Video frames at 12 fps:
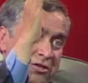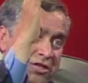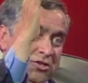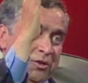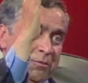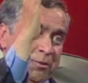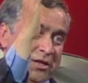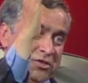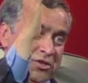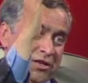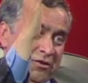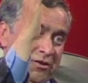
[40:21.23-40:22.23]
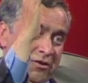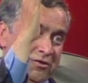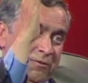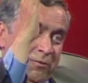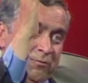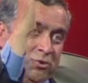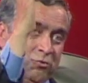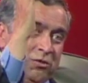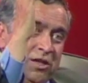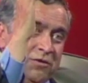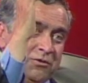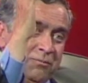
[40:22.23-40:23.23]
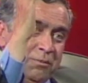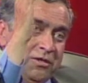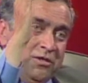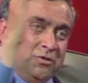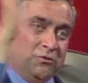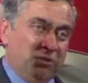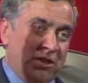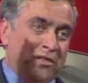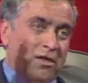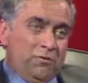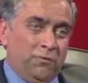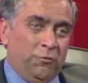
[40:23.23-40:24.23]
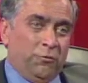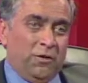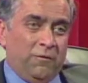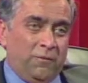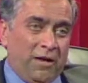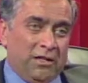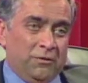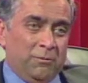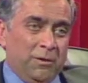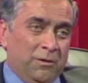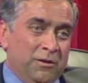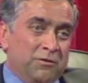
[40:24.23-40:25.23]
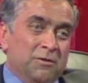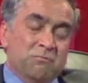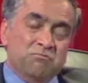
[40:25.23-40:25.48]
digital press technology, from 2,000 pages to 3,000, 4,000, 5,000 pages,